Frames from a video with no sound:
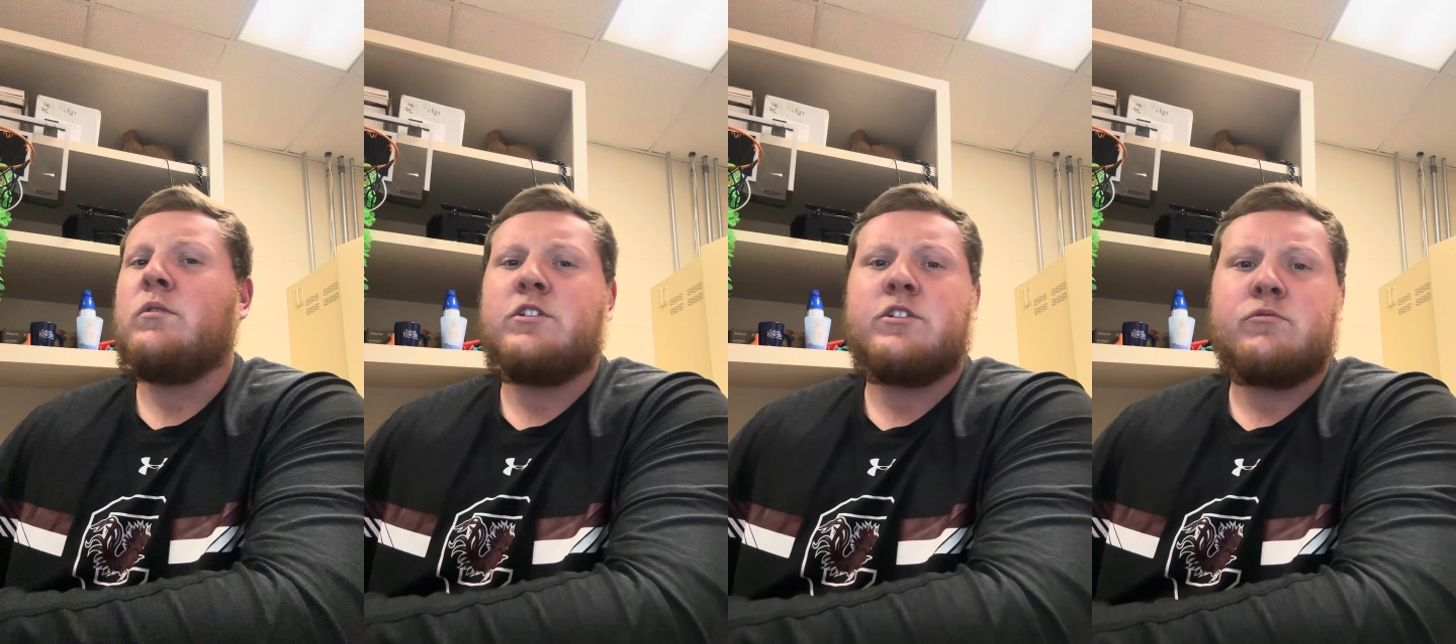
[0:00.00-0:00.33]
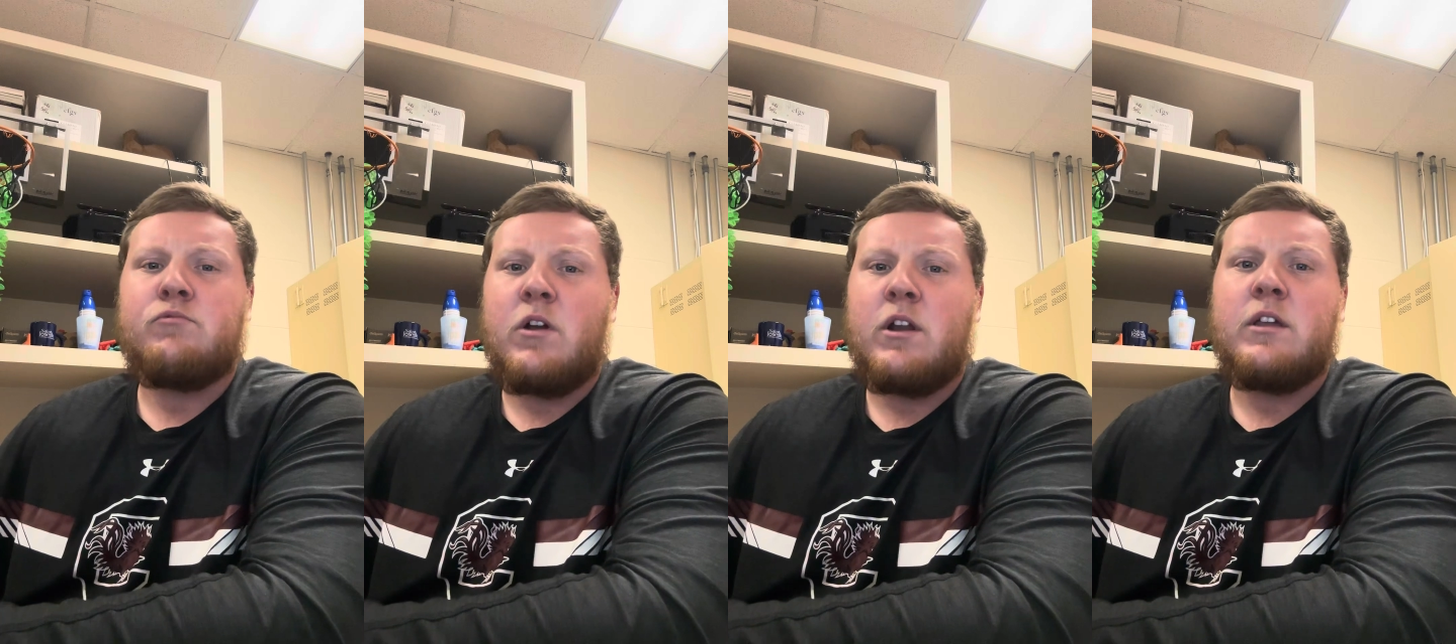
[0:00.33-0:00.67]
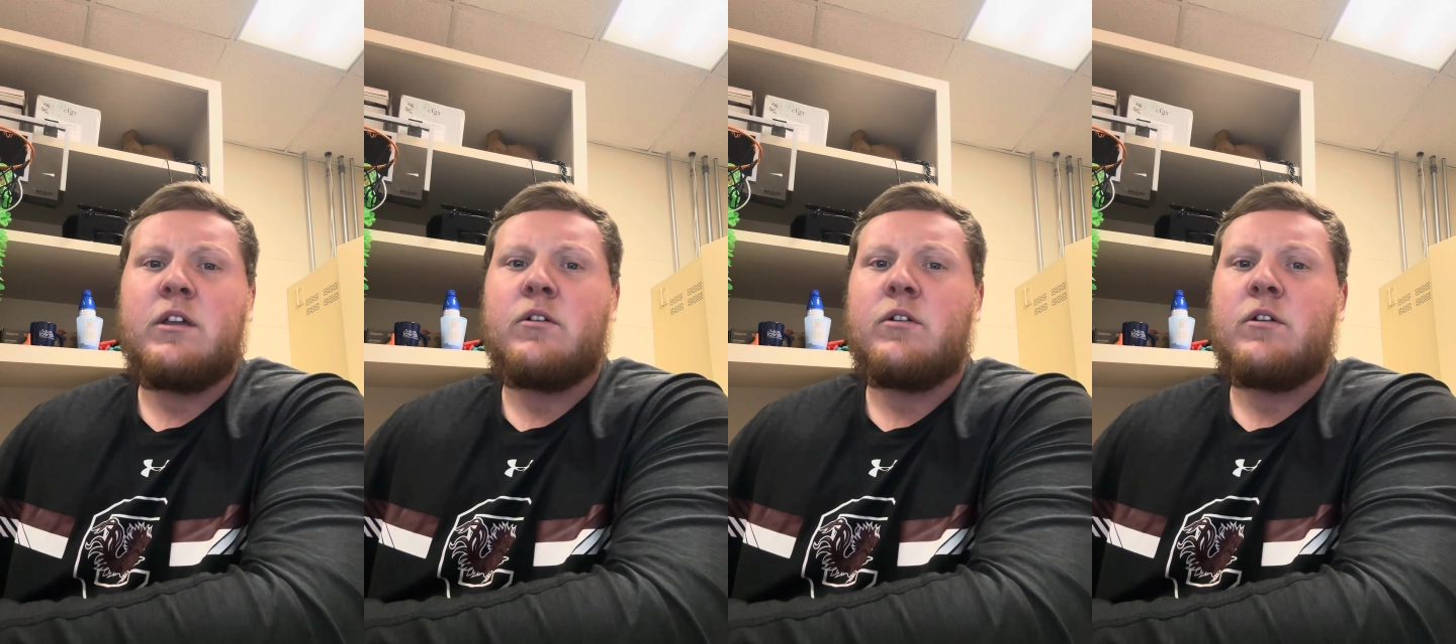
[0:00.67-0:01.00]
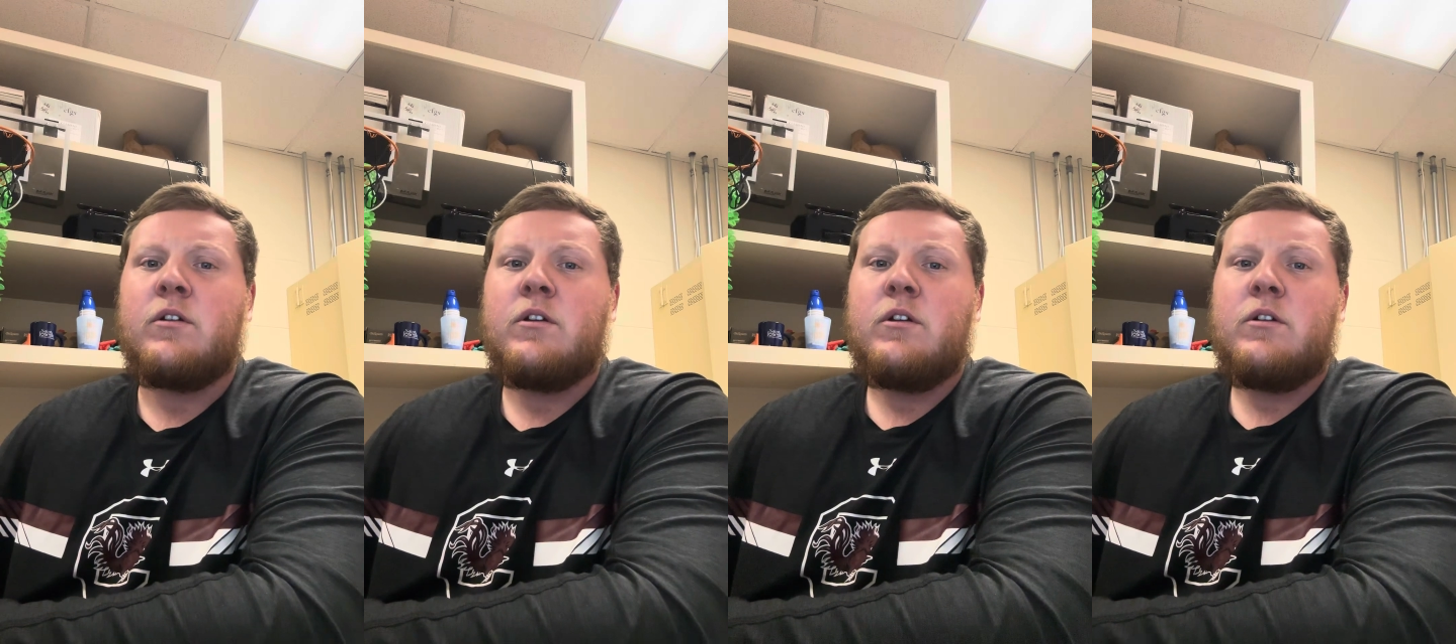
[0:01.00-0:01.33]
just running or
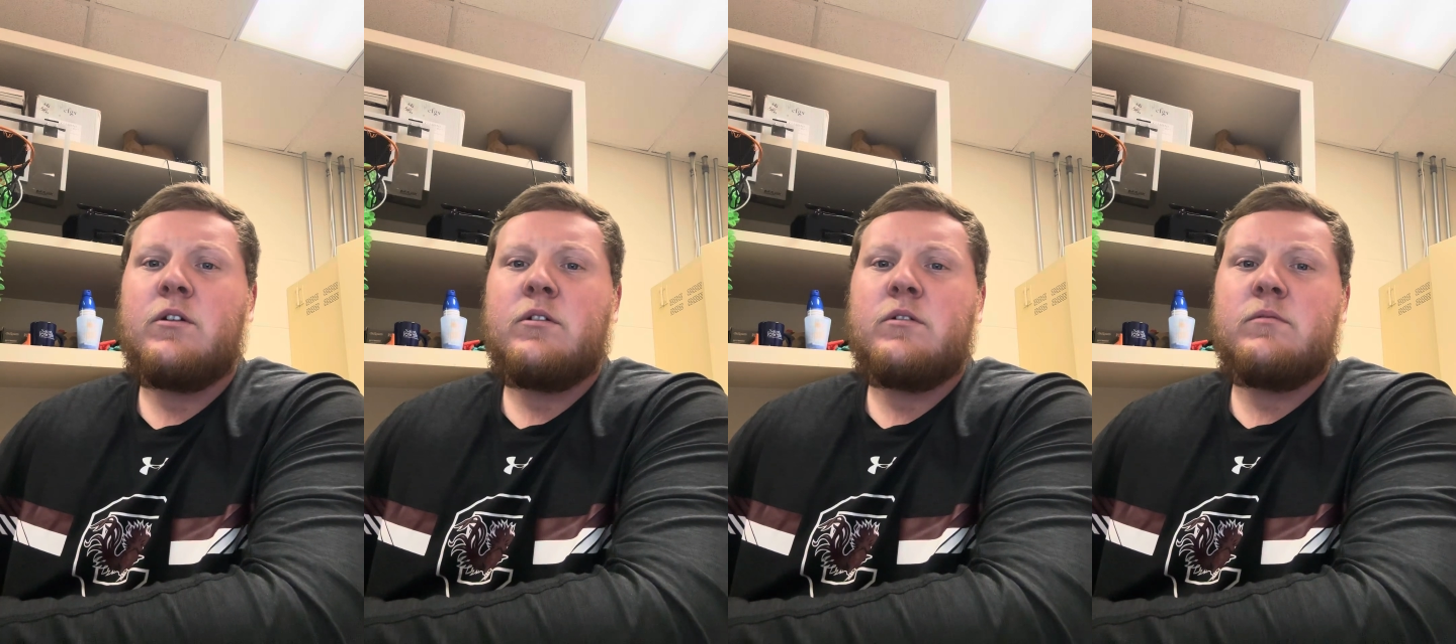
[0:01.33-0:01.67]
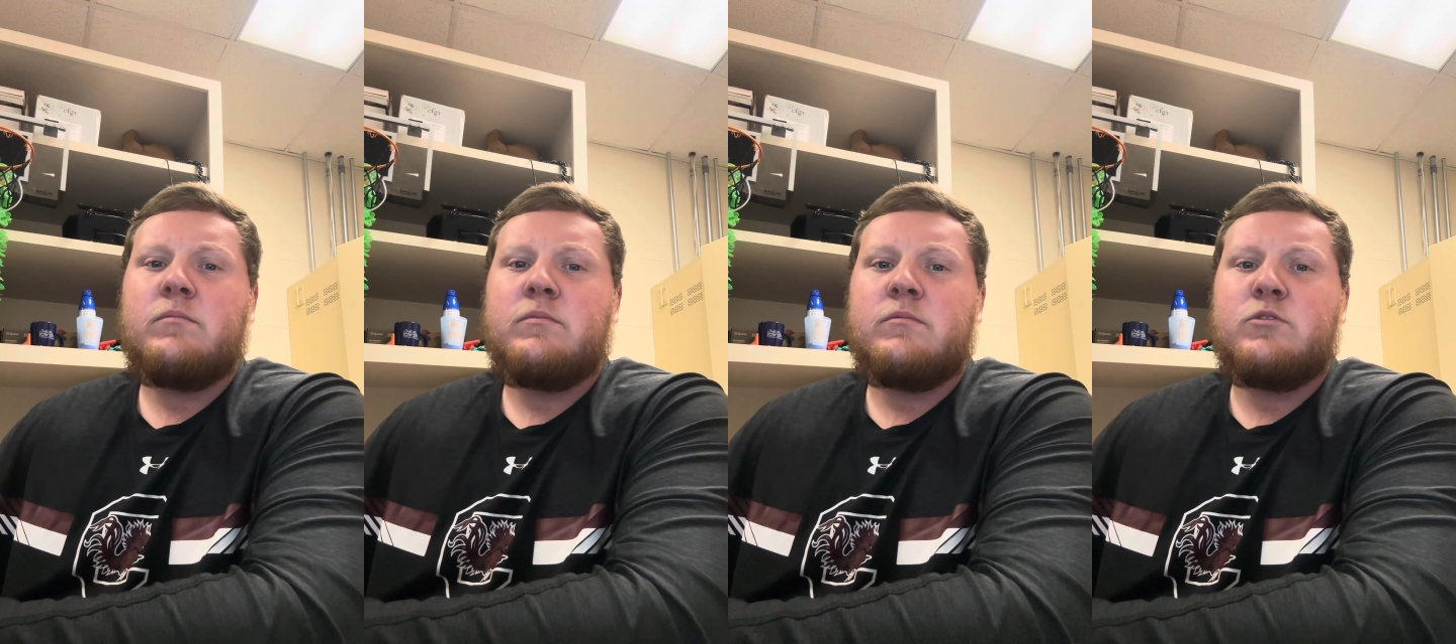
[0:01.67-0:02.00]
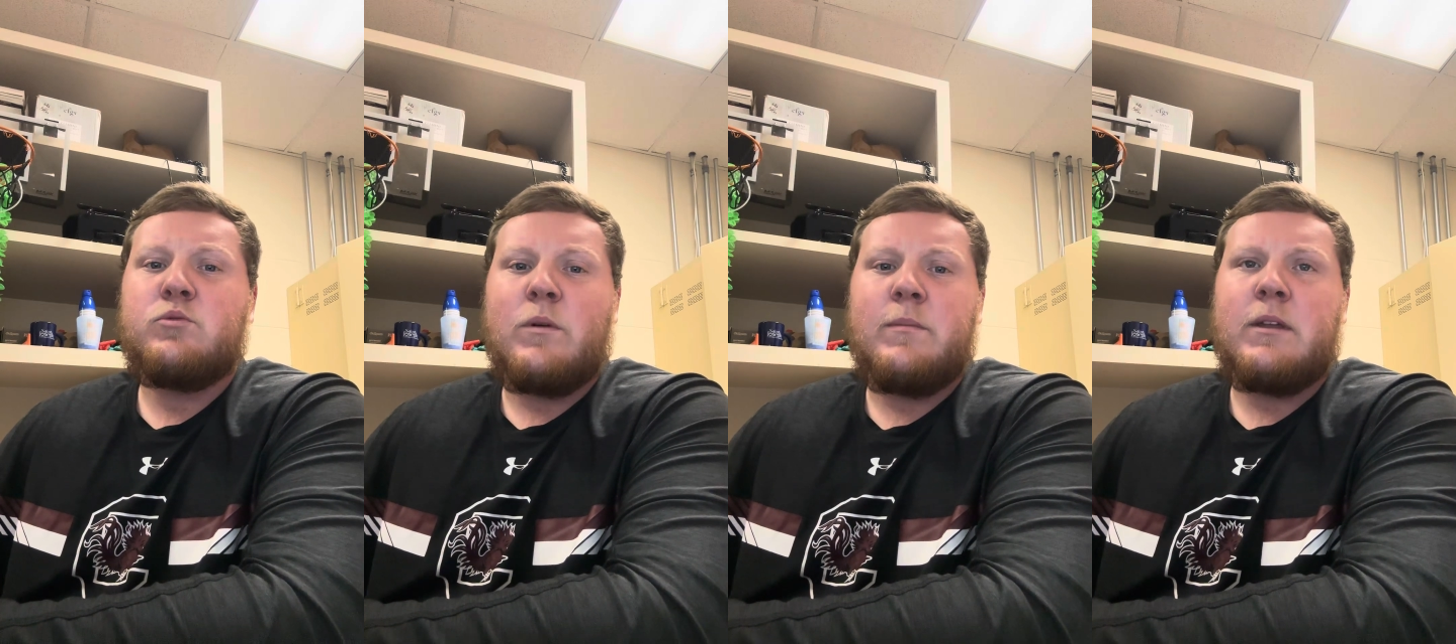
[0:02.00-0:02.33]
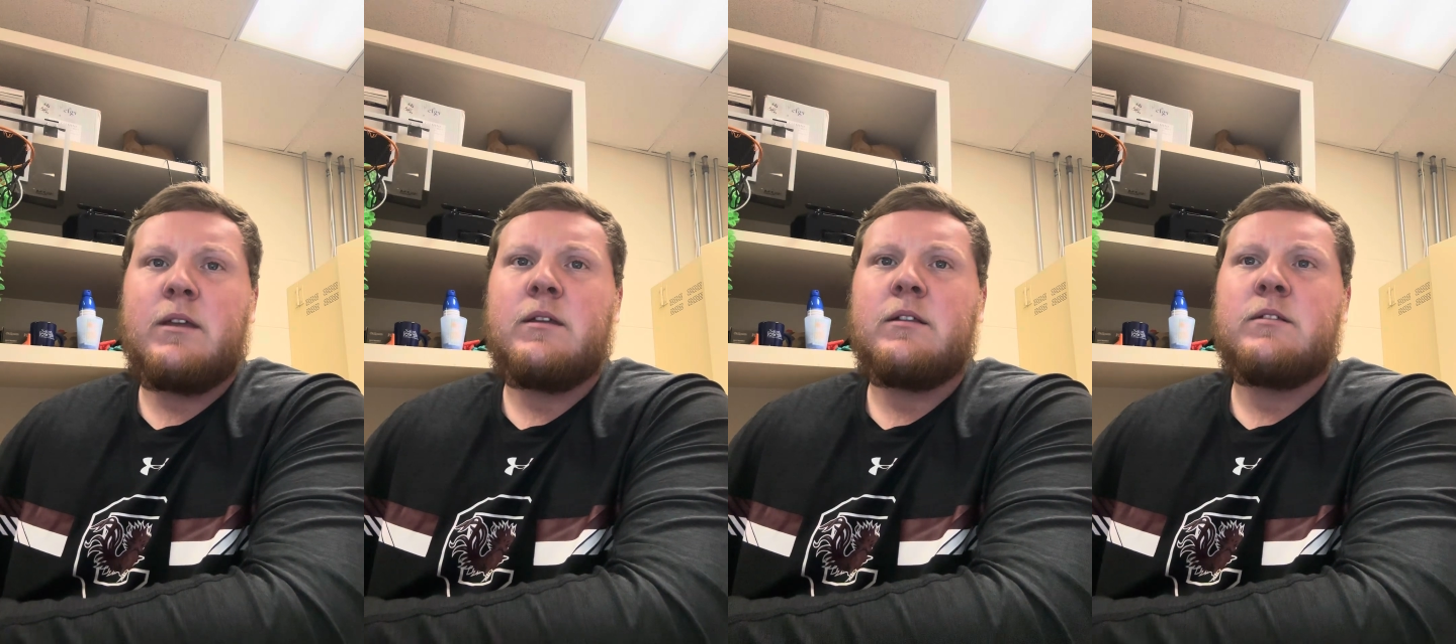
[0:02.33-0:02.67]

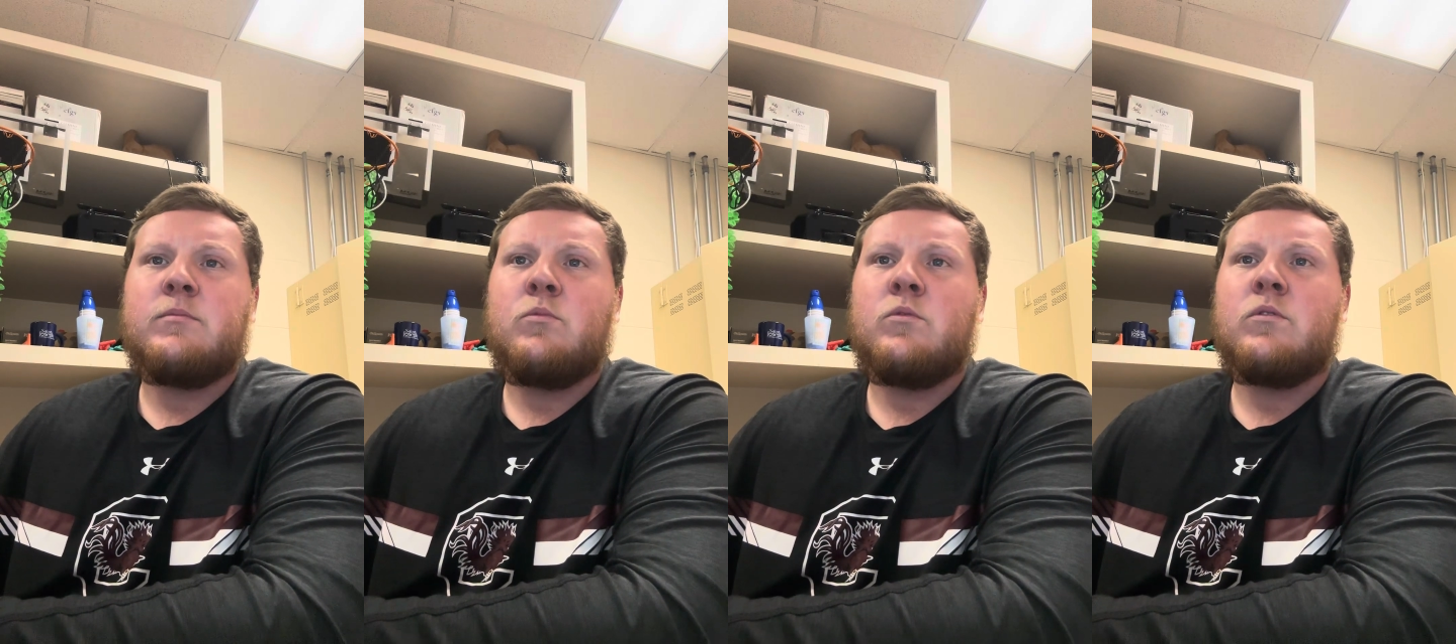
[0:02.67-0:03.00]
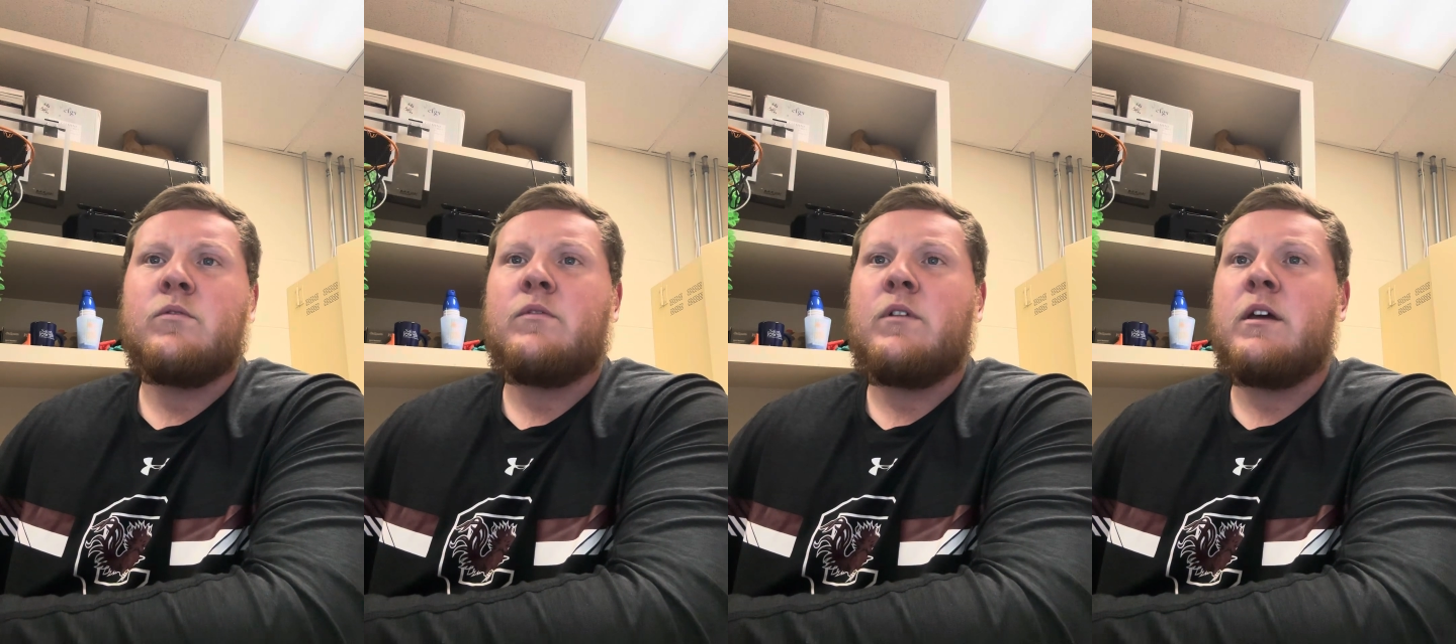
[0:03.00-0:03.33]
swimming. It's more of